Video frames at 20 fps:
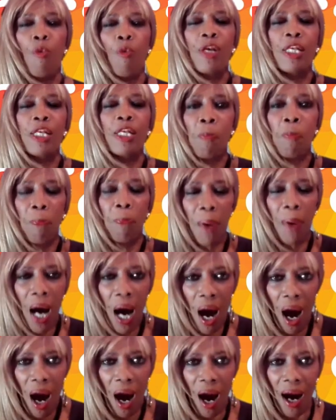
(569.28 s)

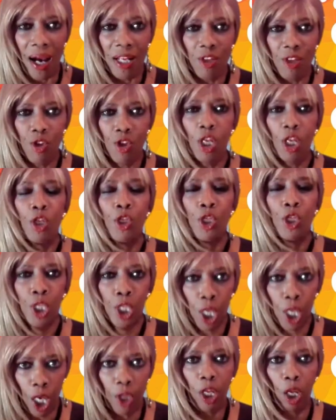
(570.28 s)
responds
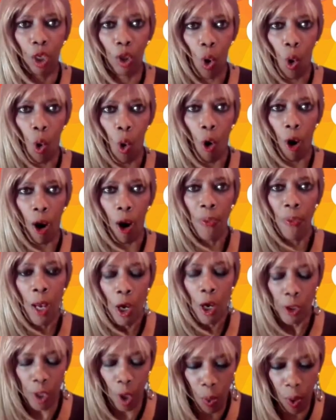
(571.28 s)
to the Lord.
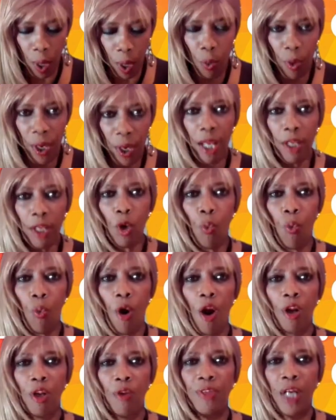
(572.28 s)
So when we're in the
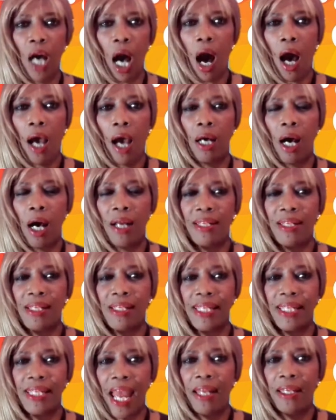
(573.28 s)
word of God,
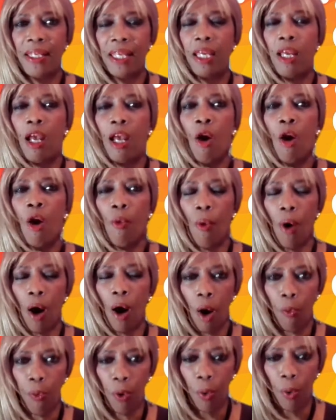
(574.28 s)
understanding,
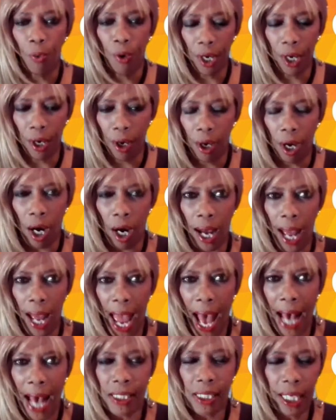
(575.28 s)
when we're
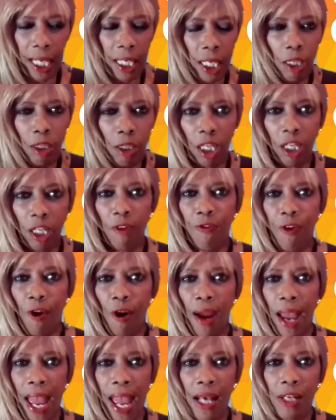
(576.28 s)
asking and looking
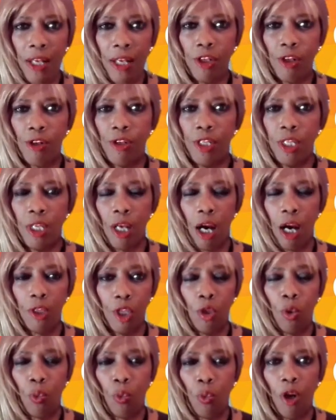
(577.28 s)
for answers
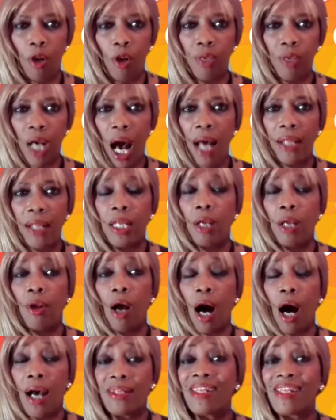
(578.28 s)
to the word of God,
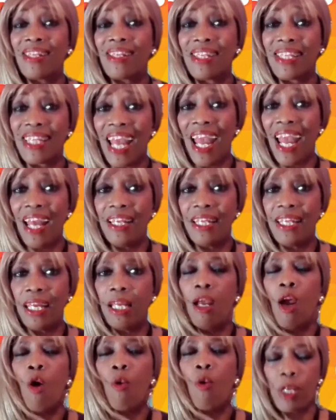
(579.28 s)
then
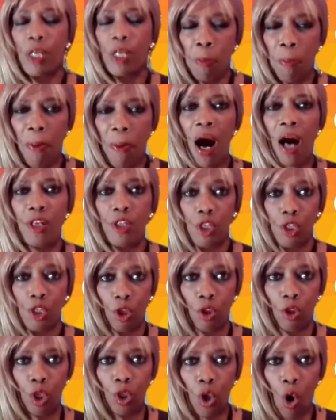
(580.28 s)
understanding responds
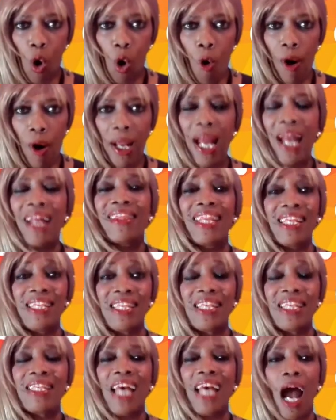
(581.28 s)
to the Lord. And
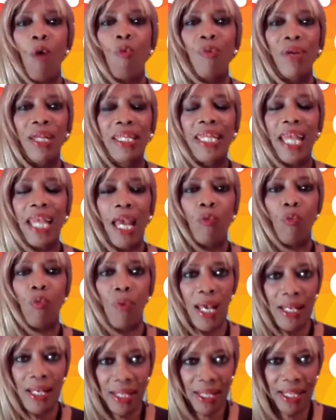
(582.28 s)
this is how we get
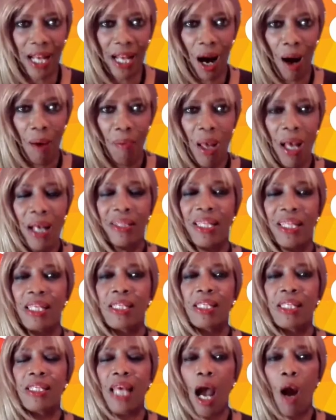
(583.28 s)
wisdom.
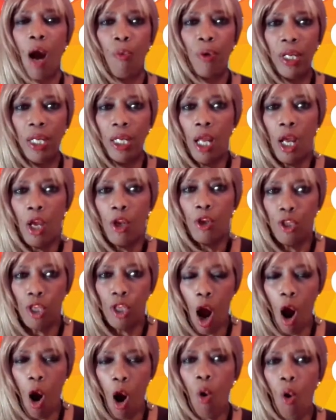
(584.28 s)
This is how we
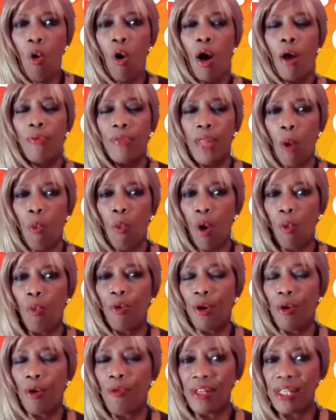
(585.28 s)
know that
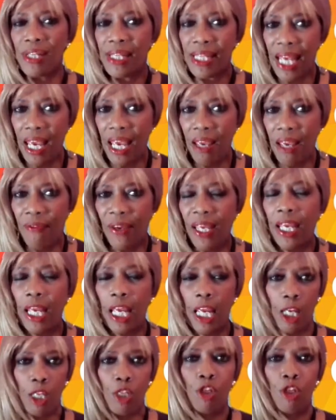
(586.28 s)
what we're
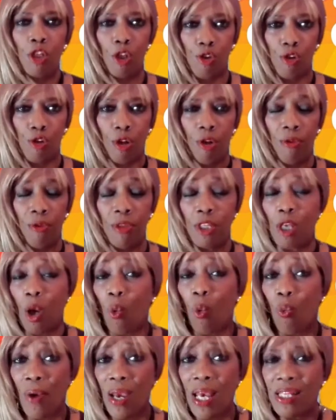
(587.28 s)
receiving is the truth.
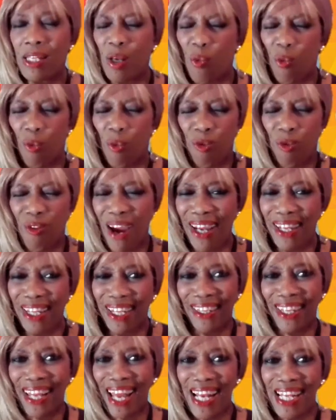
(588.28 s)
So wisdom
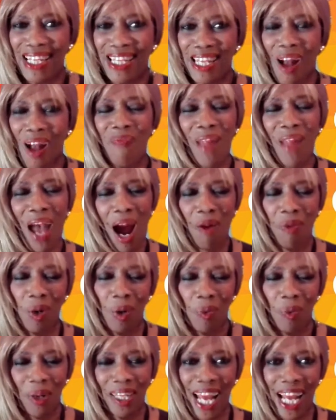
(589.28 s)
regulates
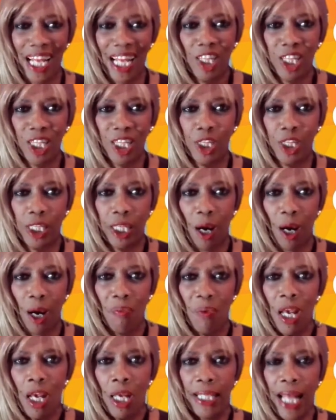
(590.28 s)
our
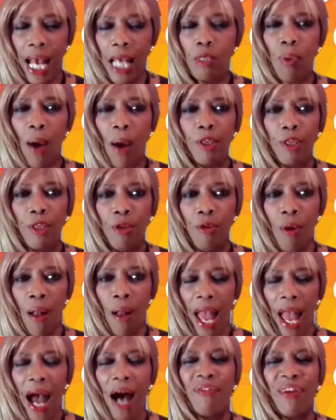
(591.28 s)
relationship. That's why
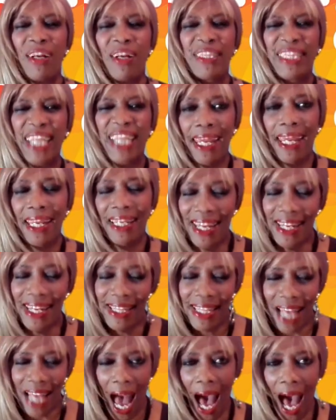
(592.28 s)
you have a
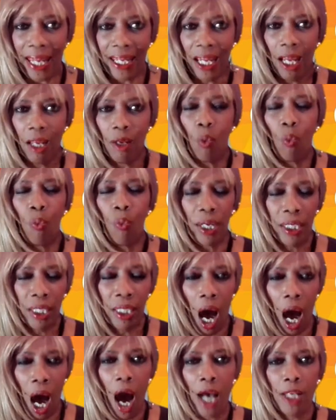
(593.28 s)
daily diet
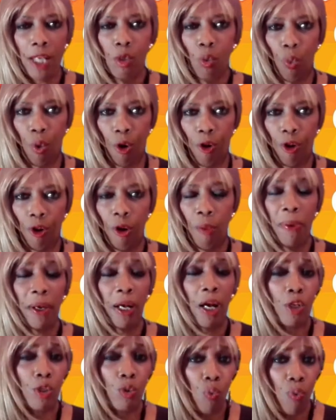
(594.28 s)
with God's word,
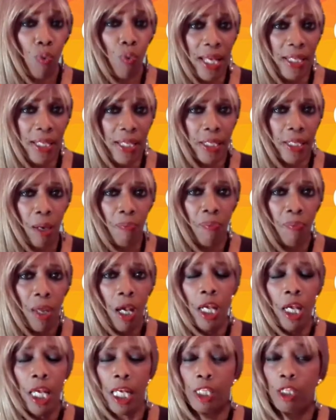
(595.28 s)
because wisdom
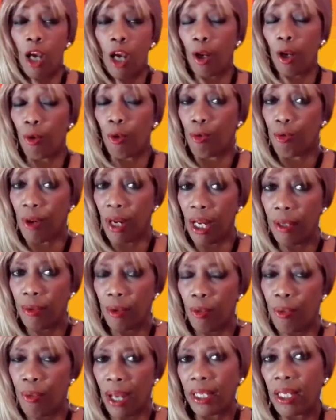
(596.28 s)
is going
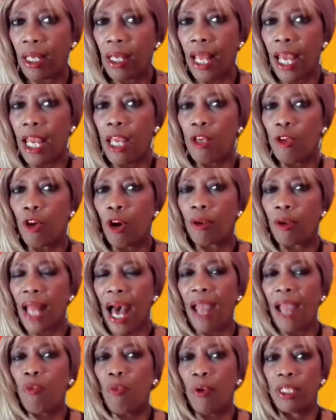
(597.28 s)
to regulate your
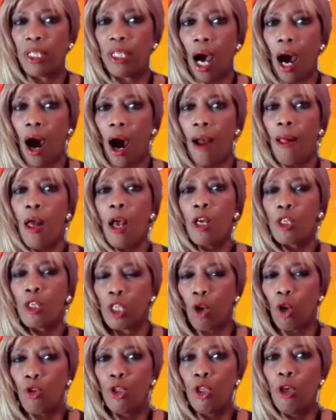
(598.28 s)
life with God.
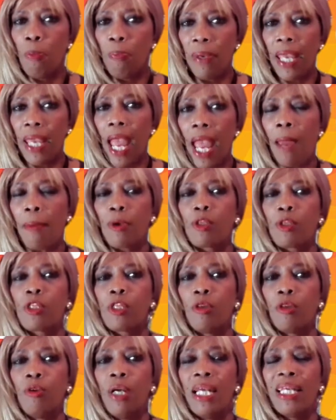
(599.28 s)
So you'll be able
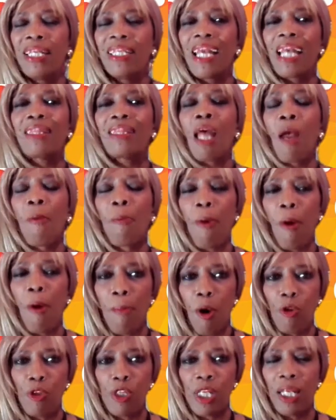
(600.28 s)
to get that
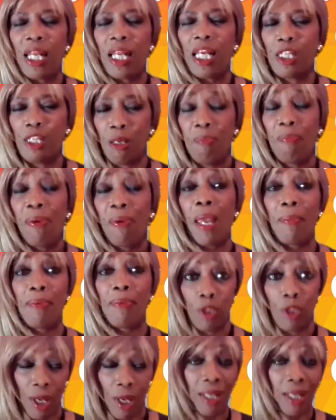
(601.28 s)
promotion and she'll be
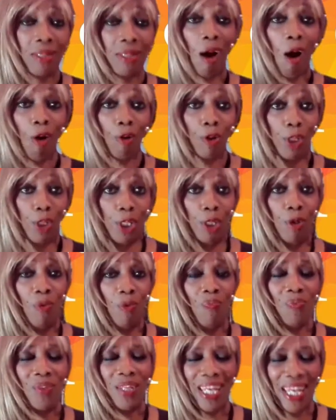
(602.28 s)
able to exalt
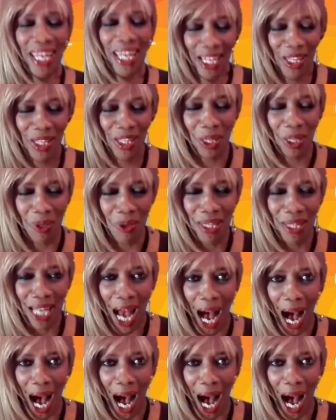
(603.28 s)
you in due